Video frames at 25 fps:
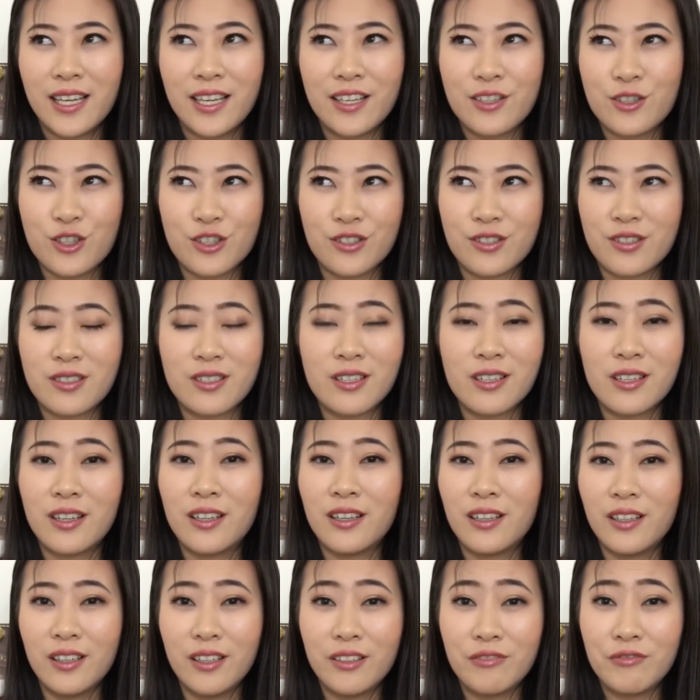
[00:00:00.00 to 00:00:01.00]
it just
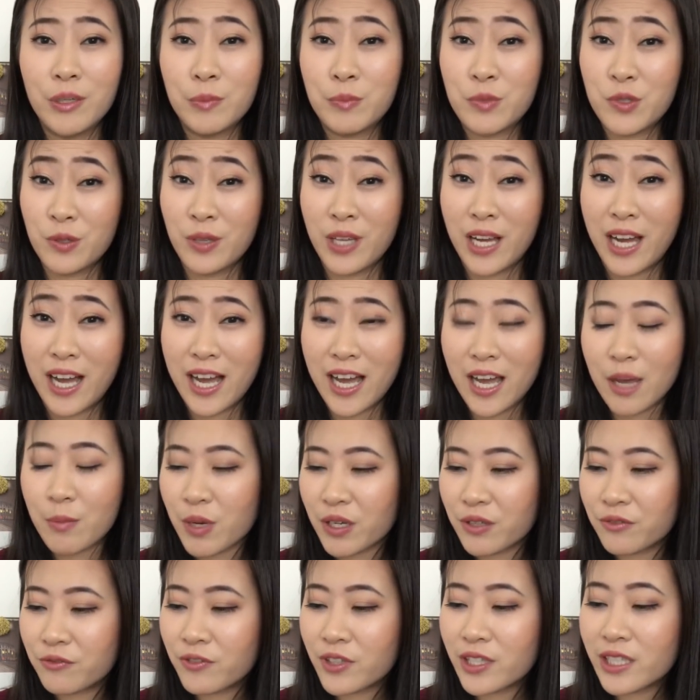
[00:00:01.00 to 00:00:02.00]
didn't live up to the
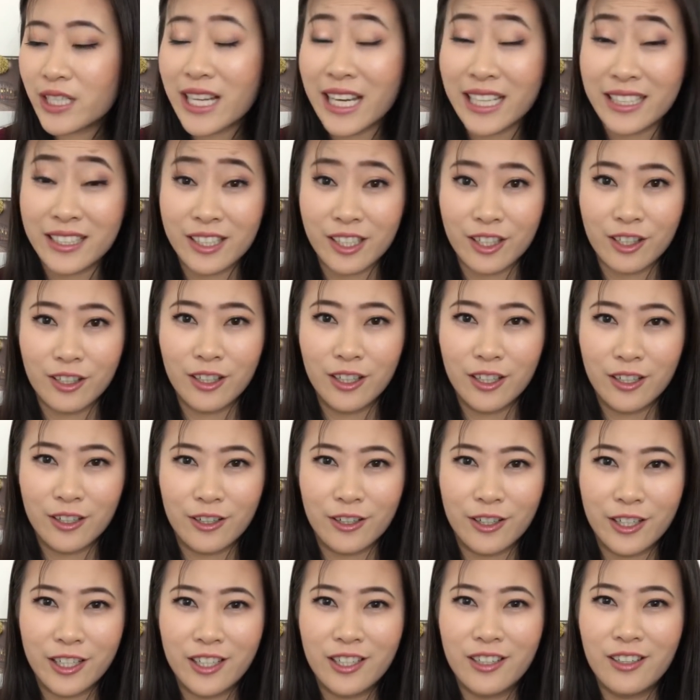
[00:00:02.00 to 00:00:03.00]
hype, I feel. I
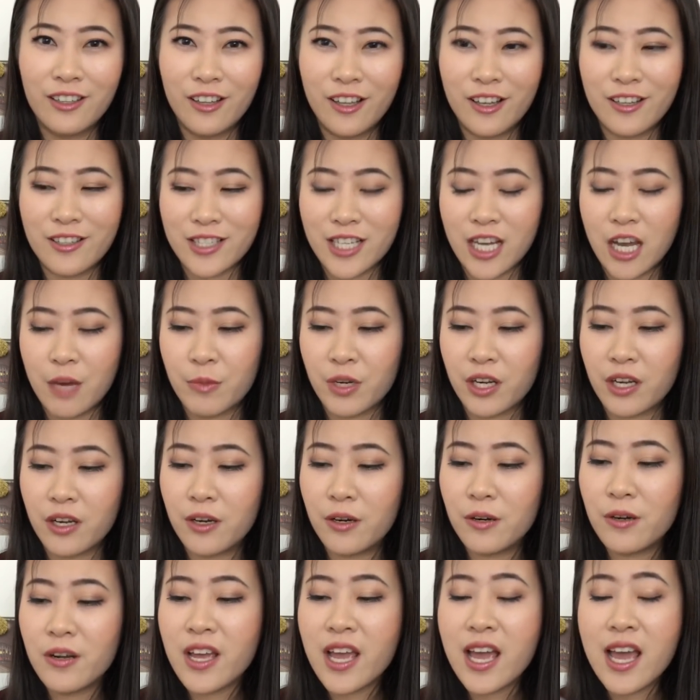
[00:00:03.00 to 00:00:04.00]
decluttered it a long time
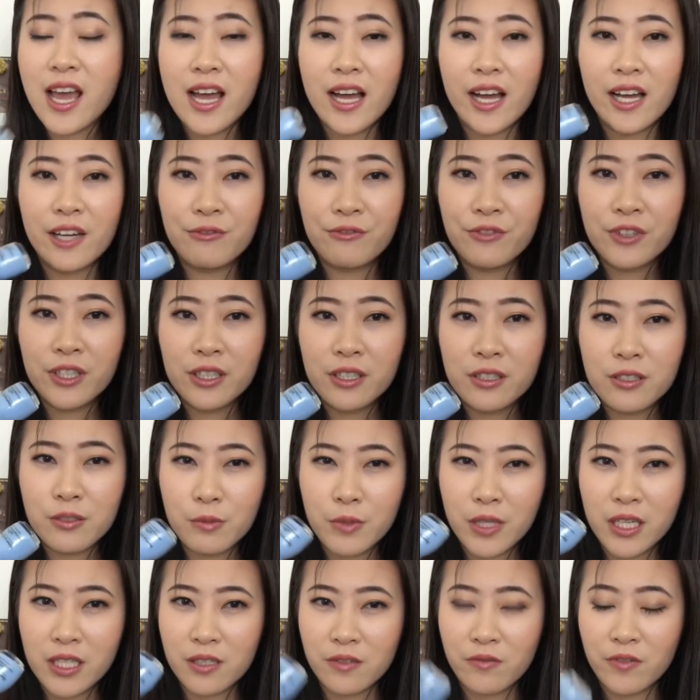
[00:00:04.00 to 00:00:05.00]
ago. I feel
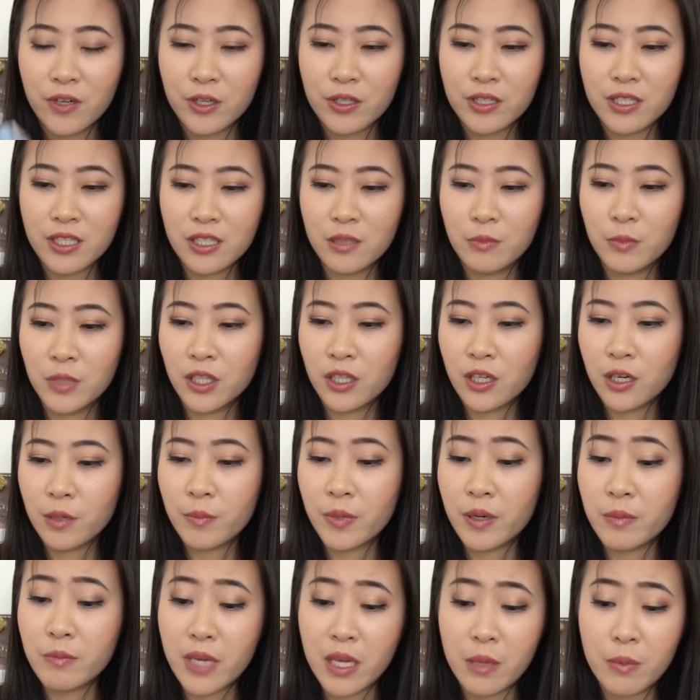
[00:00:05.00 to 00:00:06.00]
this one is very similar,
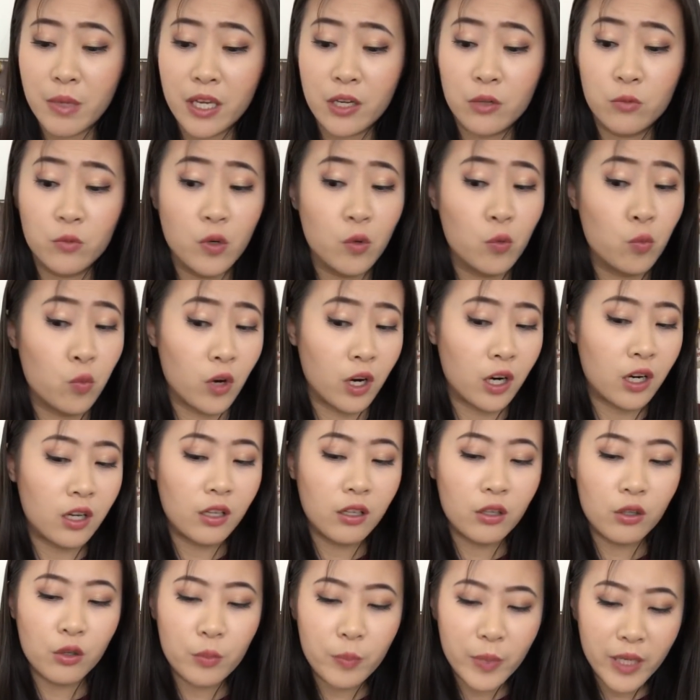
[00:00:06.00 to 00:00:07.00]
but maybe it will work
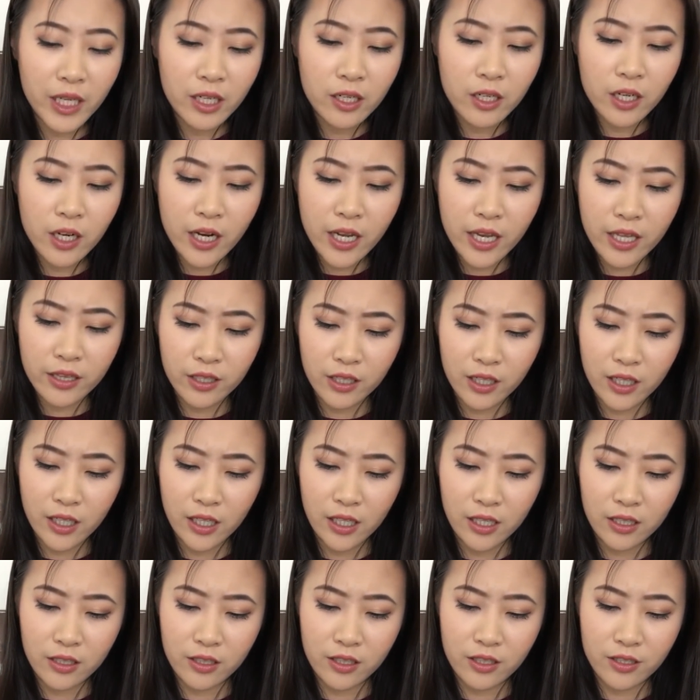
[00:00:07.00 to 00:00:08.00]
a little better, and the
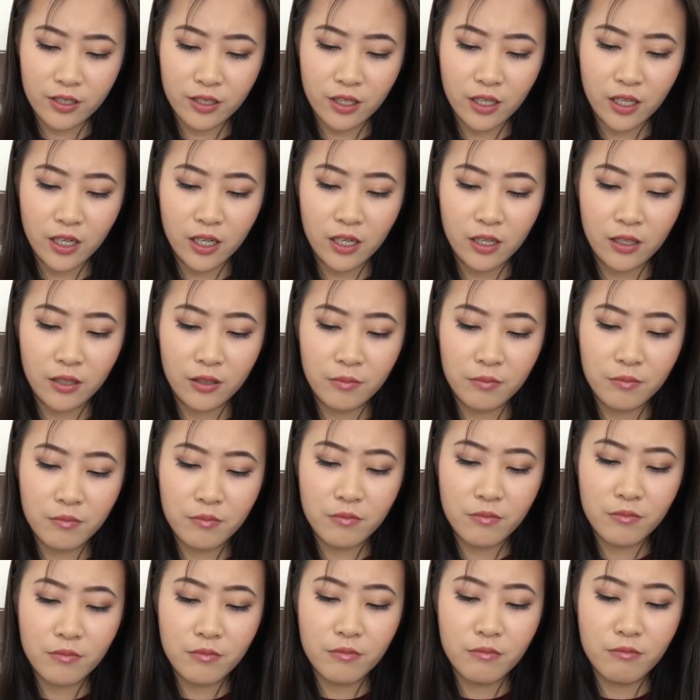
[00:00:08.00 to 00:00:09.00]
color is called
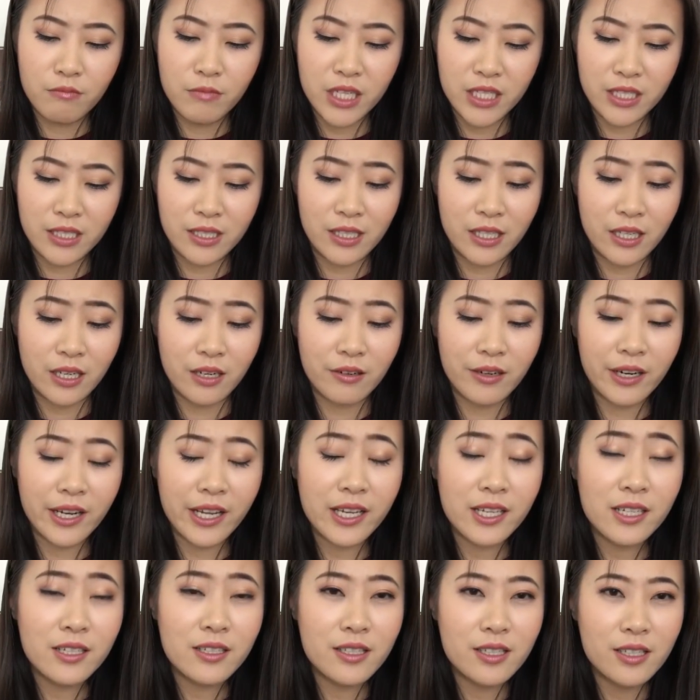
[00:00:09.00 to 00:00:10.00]

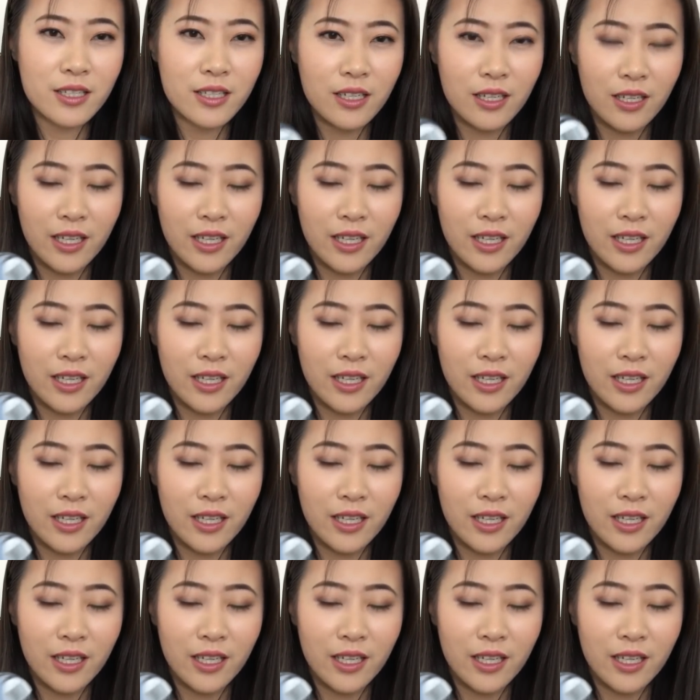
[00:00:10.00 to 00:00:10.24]
Mist-erious.